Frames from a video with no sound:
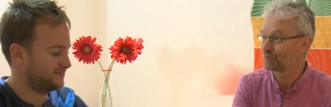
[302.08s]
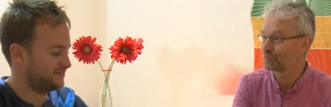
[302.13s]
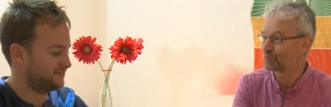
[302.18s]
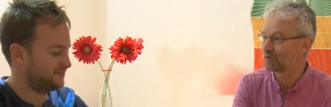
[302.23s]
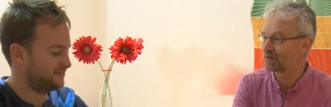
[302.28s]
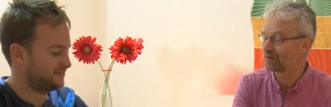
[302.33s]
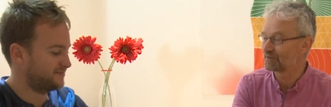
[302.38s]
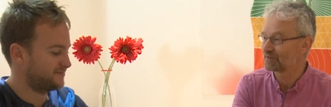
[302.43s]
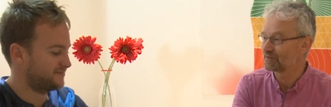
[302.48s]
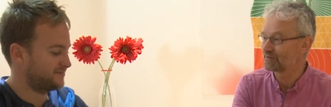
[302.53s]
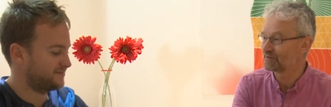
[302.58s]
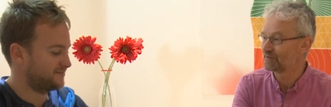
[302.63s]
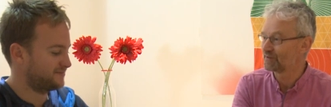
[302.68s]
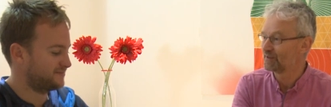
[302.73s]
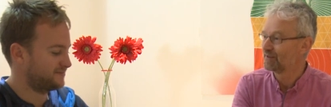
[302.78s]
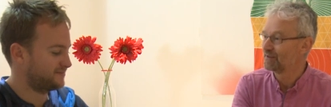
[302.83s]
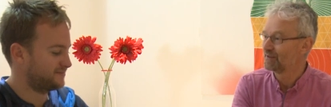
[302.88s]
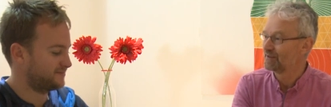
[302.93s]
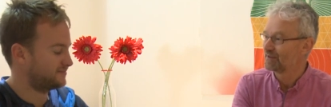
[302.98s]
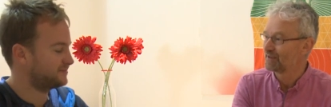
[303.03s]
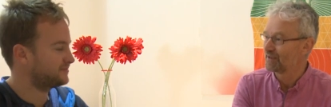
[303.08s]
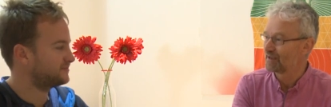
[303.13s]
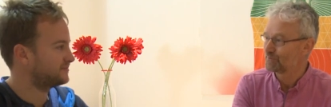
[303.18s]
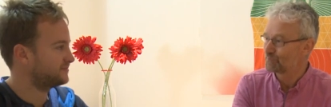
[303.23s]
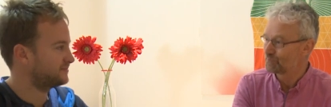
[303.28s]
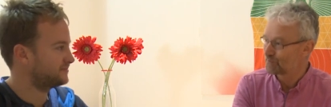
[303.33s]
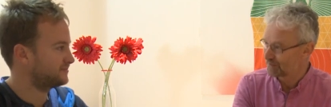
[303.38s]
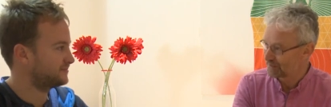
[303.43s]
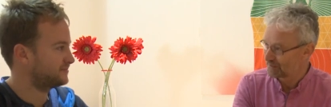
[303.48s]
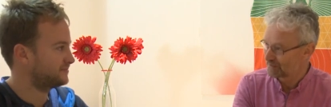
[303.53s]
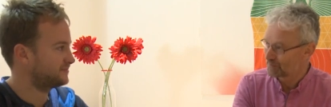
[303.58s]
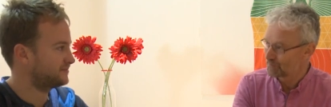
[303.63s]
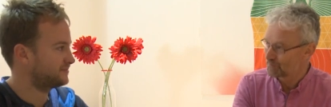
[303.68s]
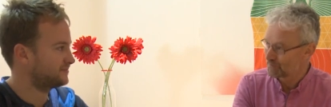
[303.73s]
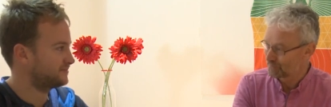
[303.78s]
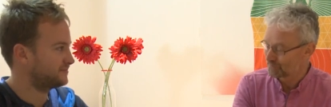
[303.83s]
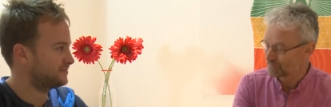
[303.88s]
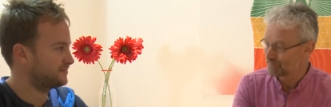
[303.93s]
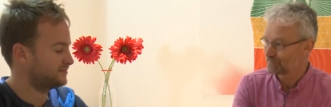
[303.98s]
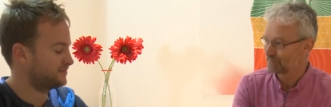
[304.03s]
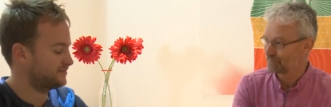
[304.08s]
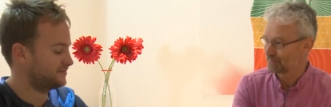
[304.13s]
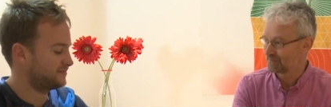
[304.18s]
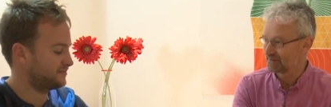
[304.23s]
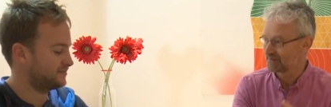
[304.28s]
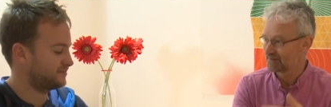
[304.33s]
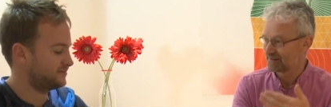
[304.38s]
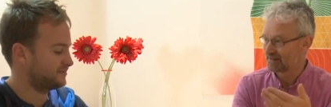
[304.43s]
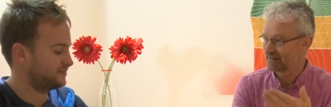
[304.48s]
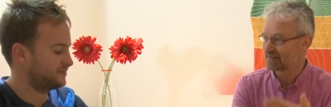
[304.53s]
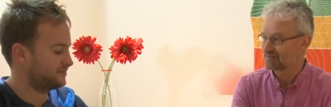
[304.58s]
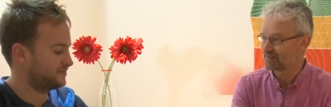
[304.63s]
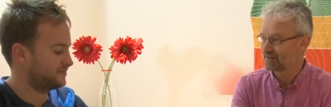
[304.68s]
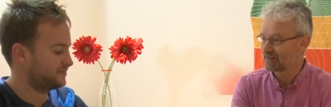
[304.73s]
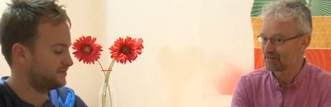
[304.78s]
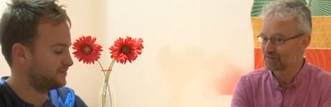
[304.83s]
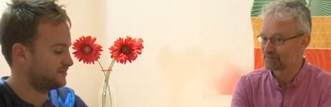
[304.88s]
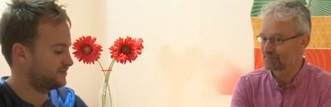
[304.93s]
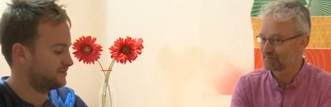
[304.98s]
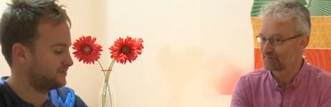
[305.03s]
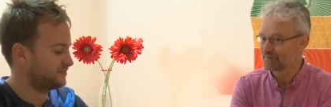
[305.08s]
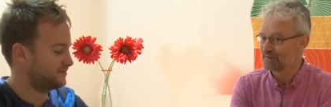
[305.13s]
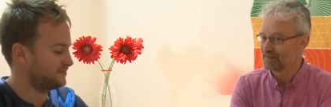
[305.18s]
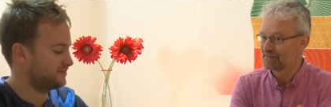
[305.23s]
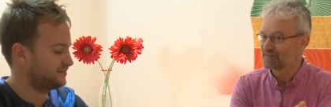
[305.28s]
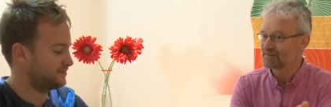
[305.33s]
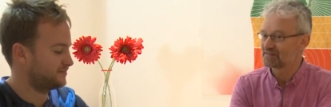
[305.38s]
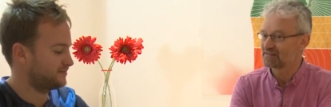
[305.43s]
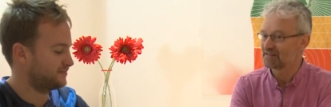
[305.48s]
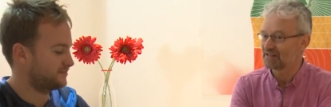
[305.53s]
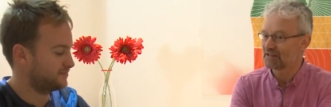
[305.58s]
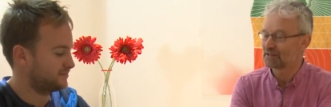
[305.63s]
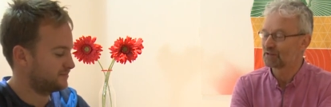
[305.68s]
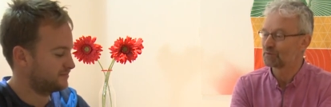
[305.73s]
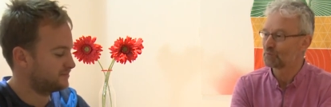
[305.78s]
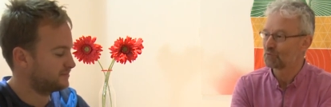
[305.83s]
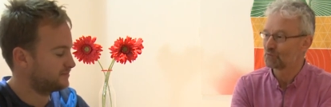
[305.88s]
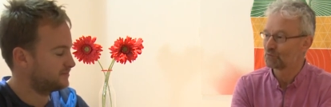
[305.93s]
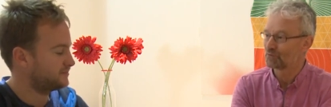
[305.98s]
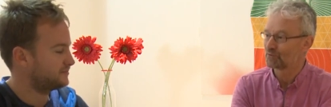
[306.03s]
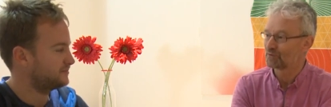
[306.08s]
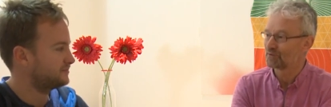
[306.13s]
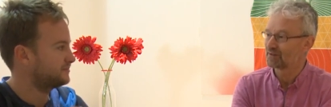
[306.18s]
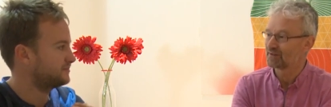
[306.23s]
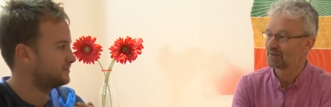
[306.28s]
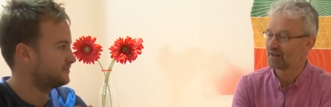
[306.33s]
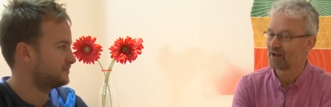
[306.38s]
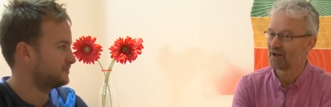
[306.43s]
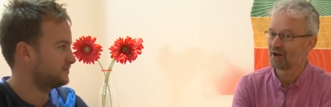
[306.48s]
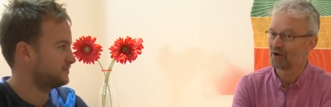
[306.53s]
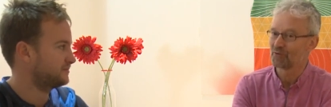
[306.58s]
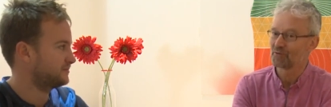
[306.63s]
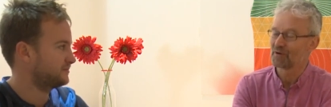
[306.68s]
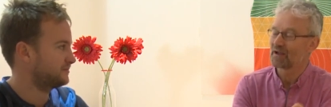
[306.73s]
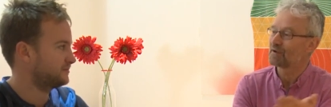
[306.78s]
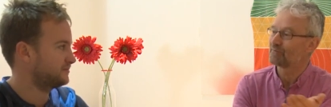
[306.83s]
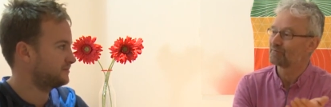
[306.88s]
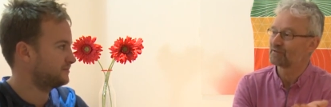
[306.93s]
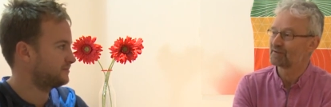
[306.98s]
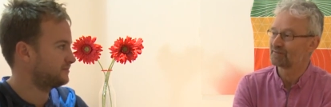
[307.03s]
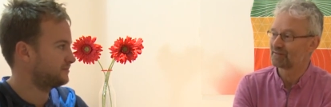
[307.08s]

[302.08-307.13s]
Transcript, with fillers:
Speaker 1: awareness and bringing about that state of seeing more how every